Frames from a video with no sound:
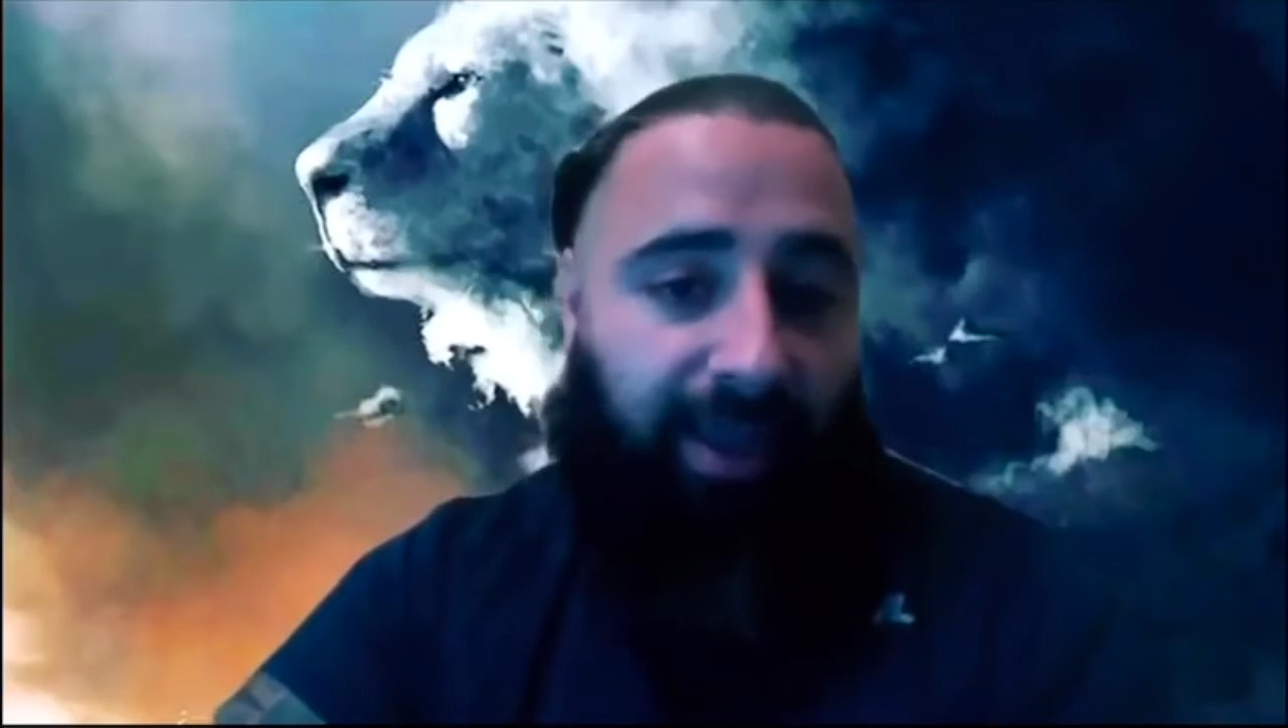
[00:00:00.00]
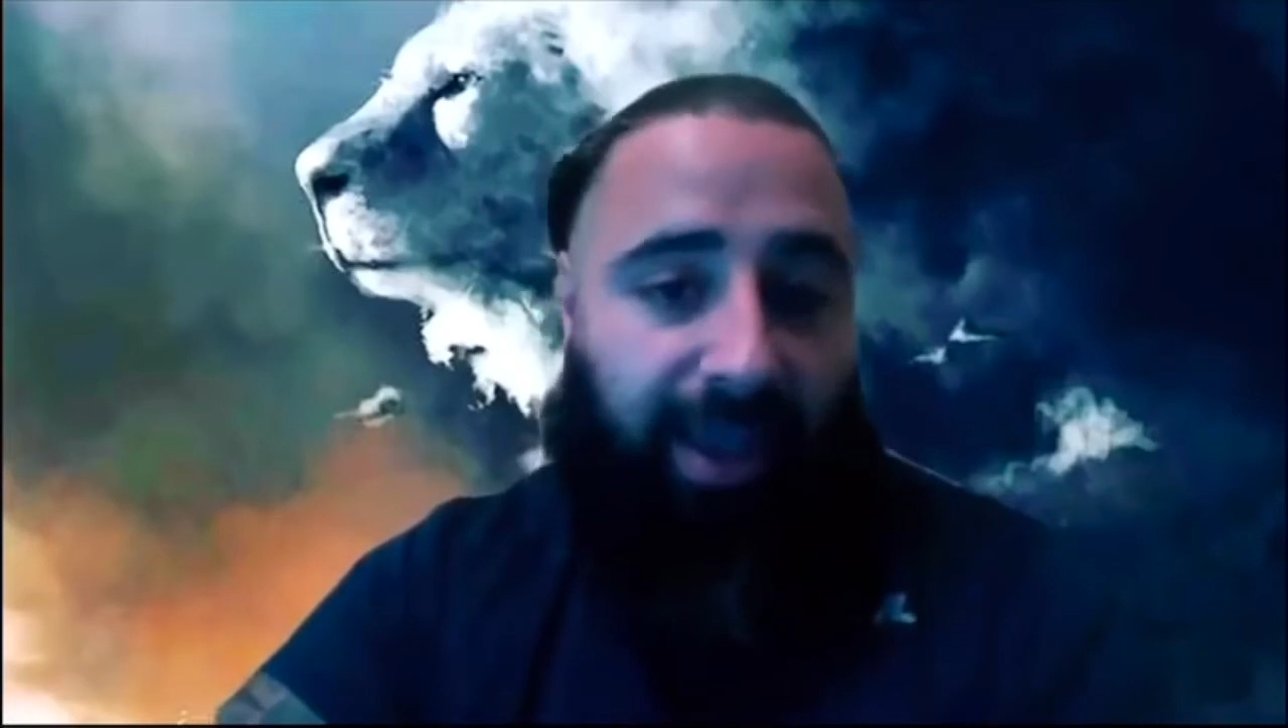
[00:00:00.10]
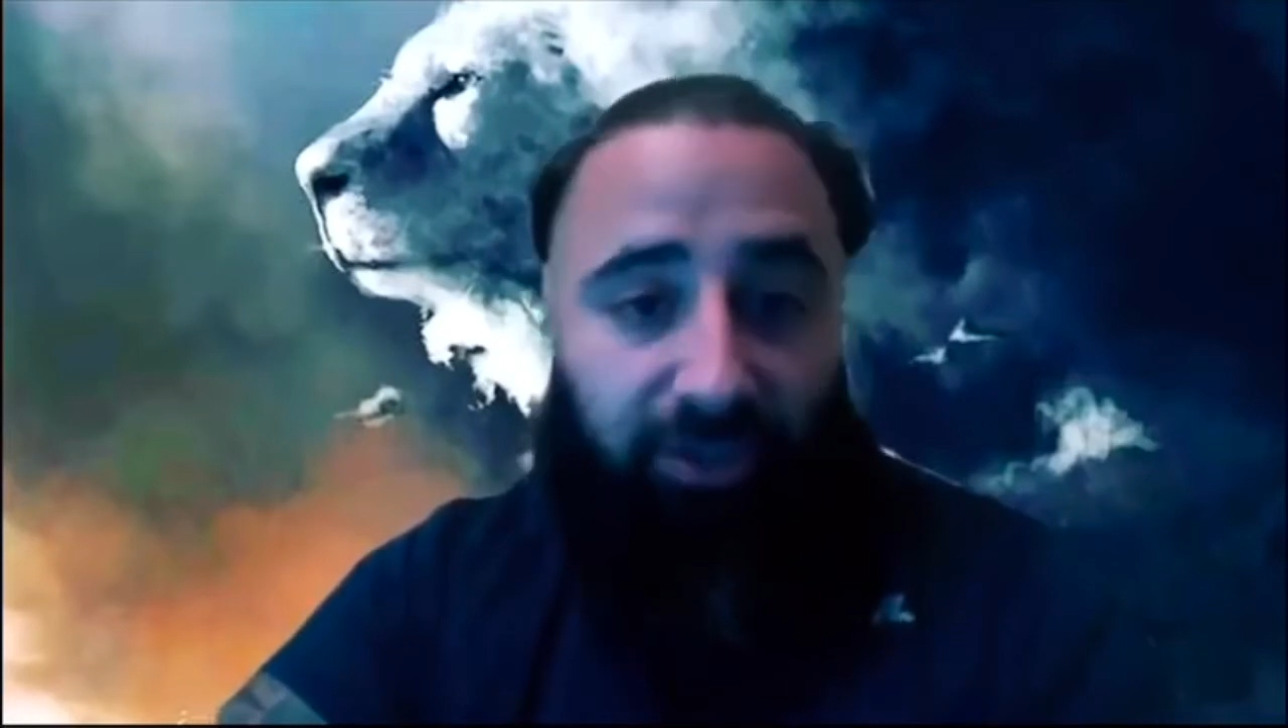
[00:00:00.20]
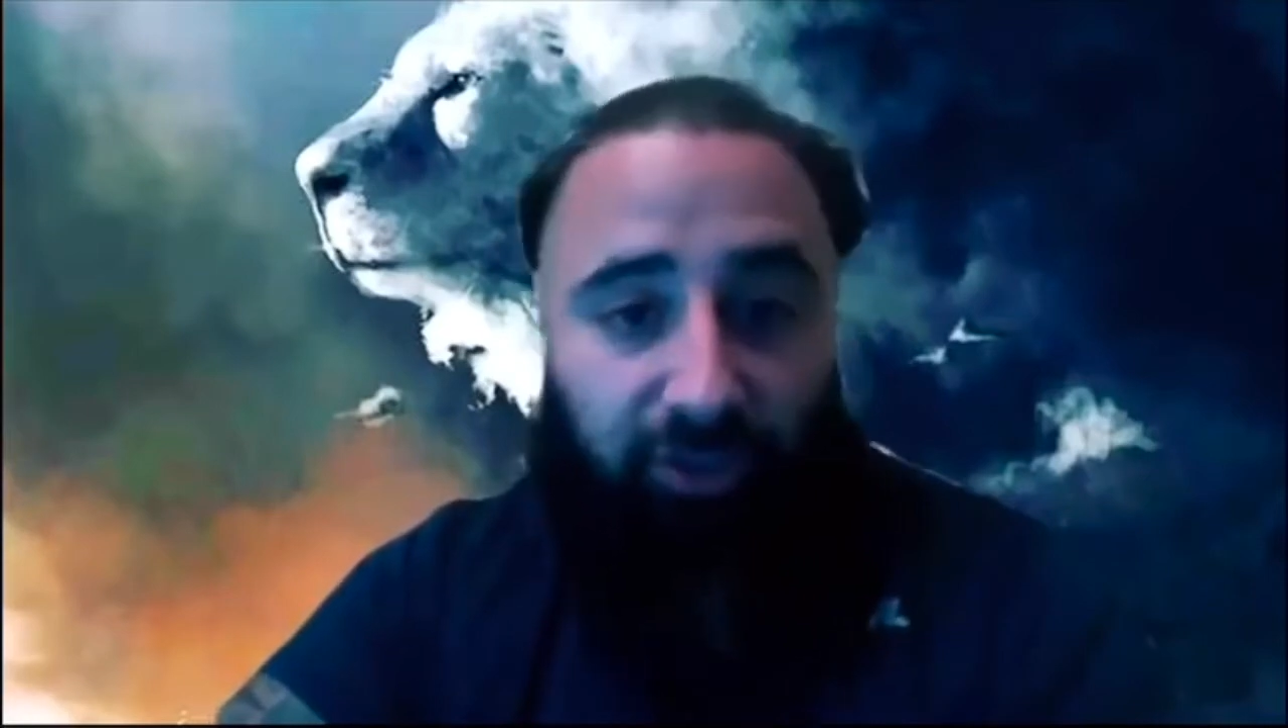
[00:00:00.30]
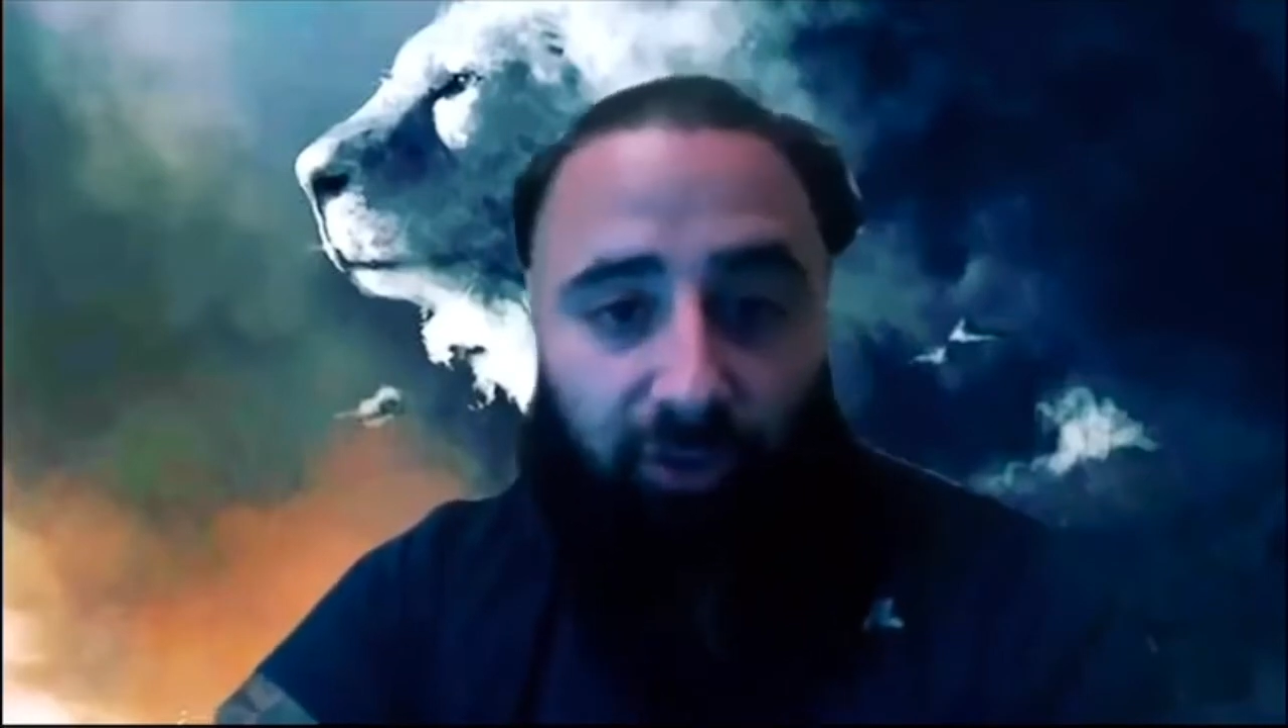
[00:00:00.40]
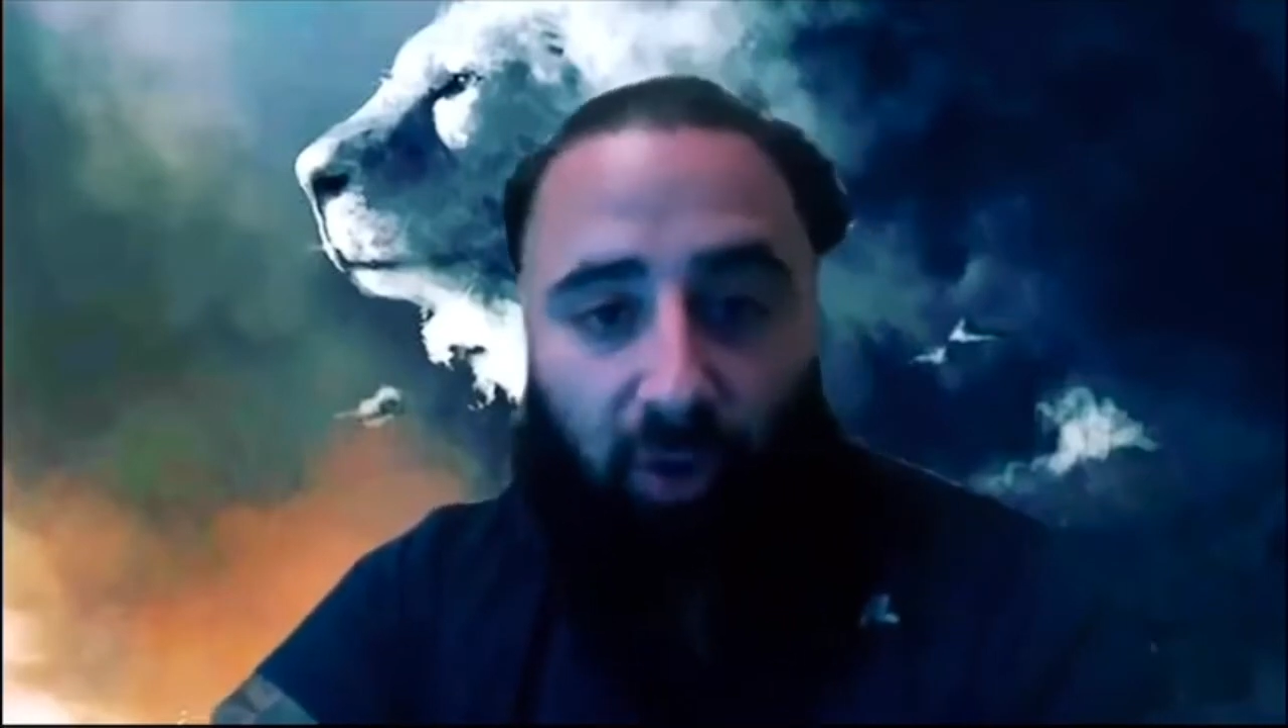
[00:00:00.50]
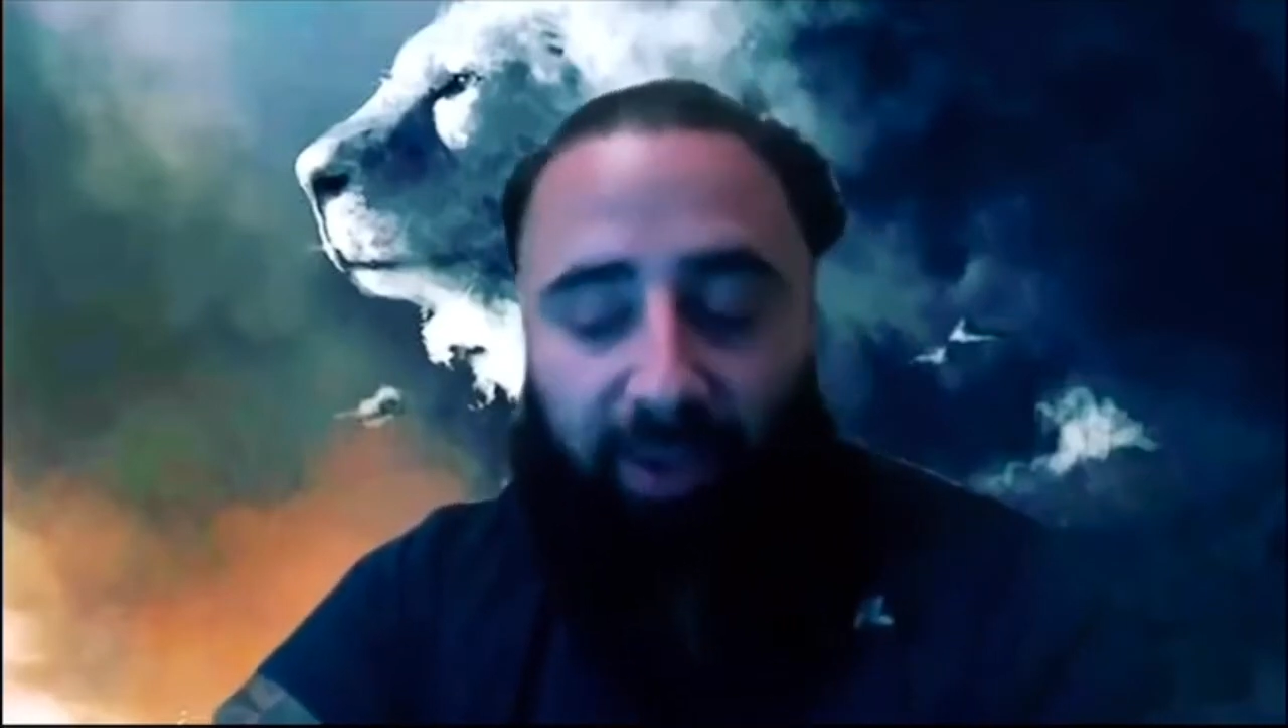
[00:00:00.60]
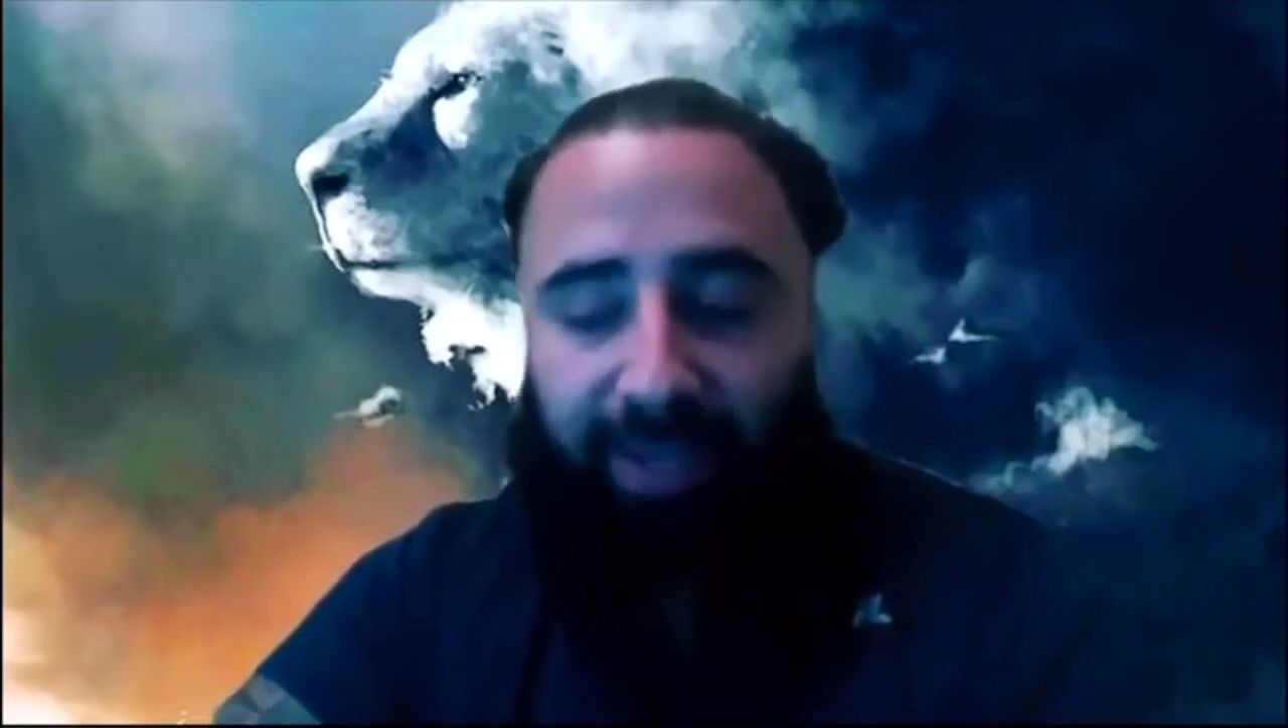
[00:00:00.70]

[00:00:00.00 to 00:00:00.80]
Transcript: as you're going